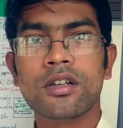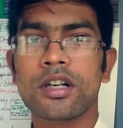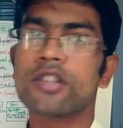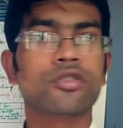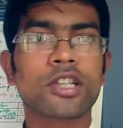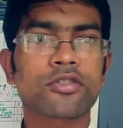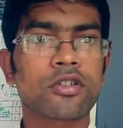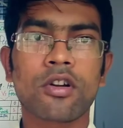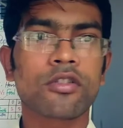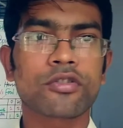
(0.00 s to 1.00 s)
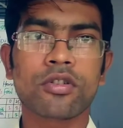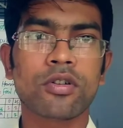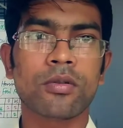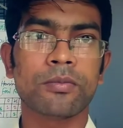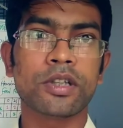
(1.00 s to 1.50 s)
education
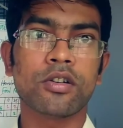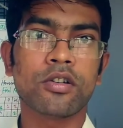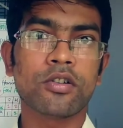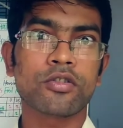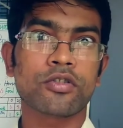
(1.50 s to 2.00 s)
also because